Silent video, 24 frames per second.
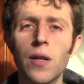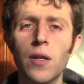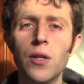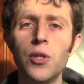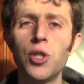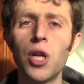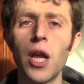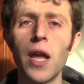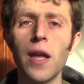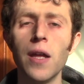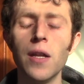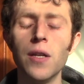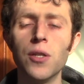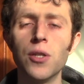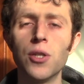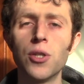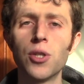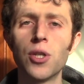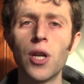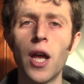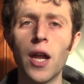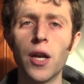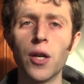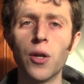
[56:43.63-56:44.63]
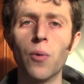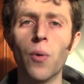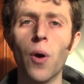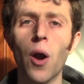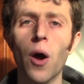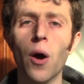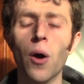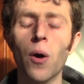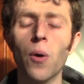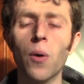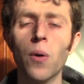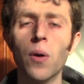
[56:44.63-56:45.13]
change and
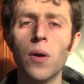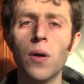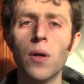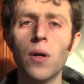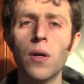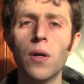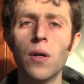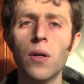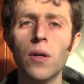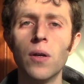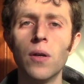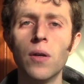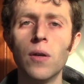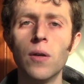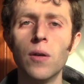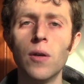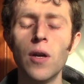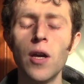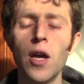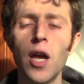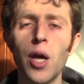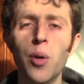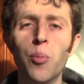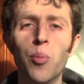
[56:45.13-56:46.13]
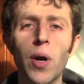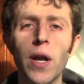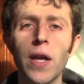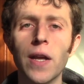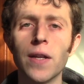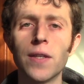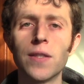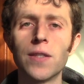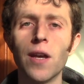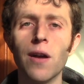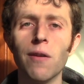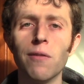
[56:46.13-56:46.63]
grow and break
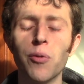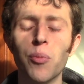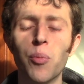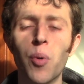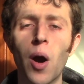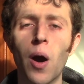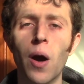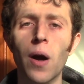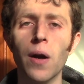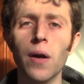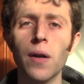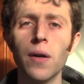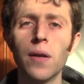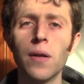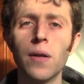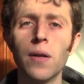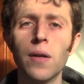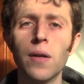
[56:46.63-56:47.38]
itself apart